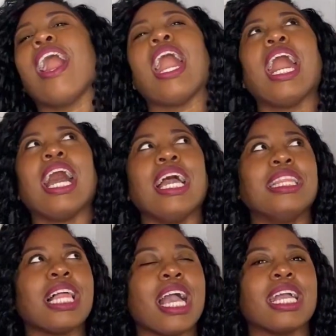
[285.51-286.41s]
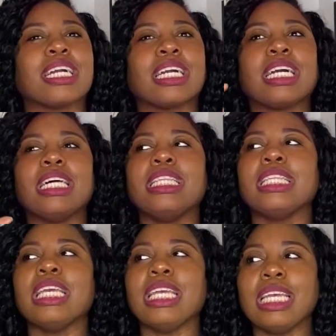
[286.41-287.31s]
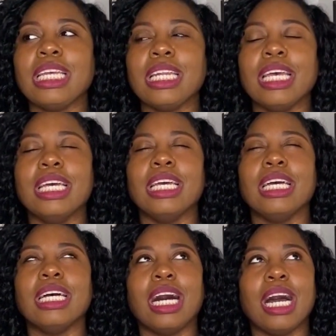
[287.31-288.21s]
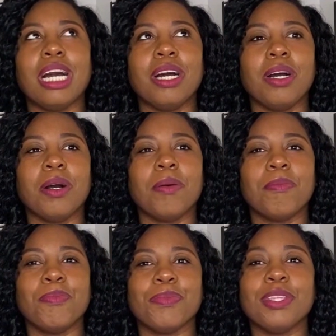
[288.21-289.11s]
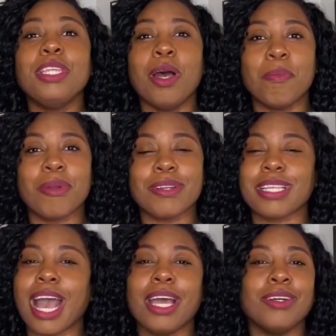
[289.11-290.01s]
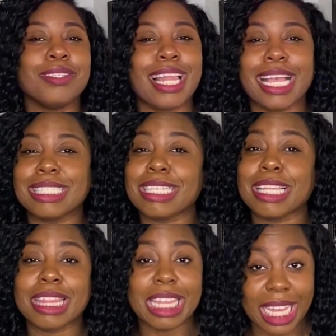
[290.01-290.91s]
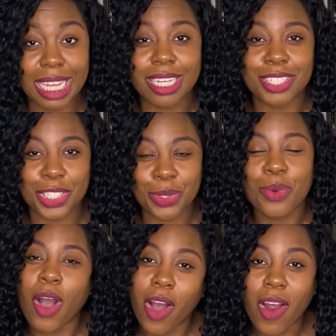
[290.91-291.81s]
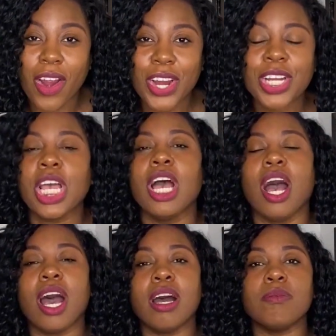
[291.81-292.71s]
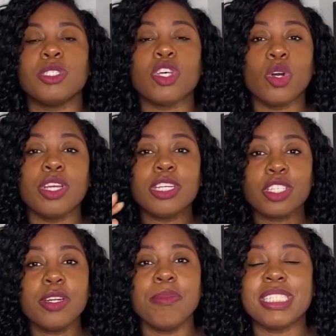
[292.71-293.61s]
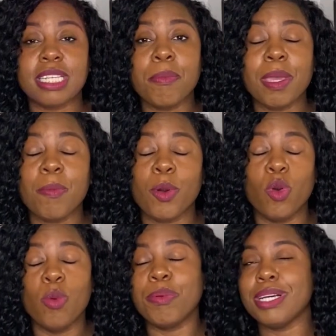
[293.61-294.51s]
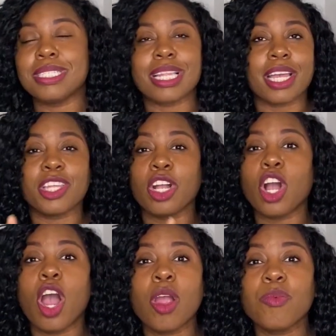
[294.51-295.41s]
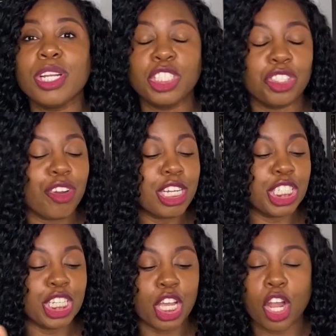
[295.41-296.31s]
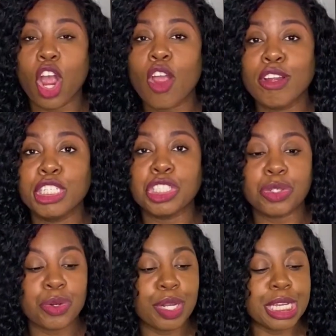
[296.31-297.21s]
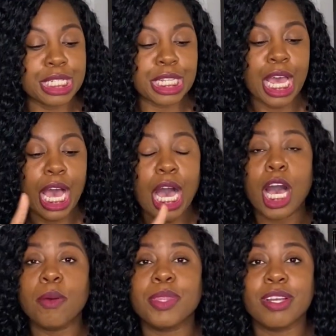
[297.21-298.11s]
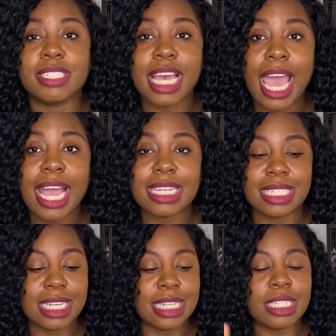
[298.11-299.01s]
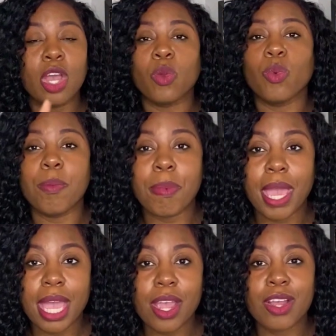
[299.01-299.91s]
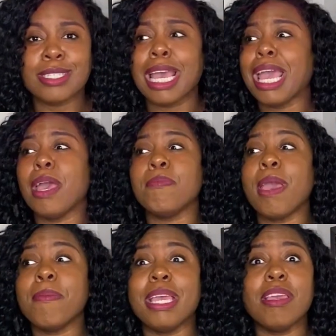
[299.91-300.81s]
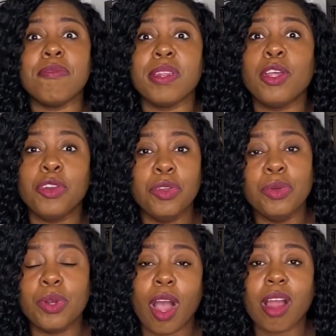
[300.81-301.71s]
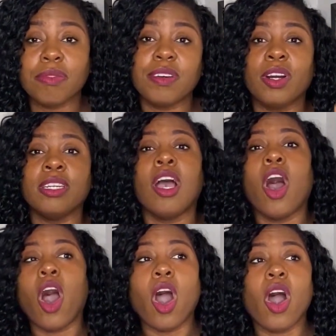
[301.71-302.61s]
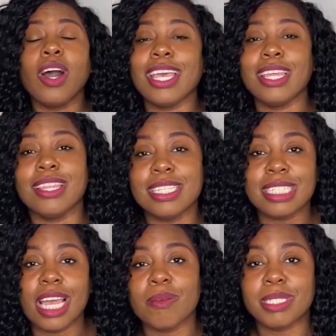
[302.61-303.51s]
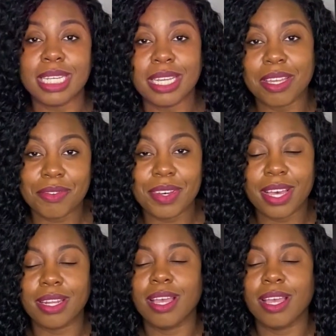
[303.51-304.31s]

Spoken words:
I like clean numbers. I don't like to think too hard. So there's going to be some people who puts like their car registration, their car insurance, their taxes, repairs, and maybe even a new car fund all in the same sinking fund.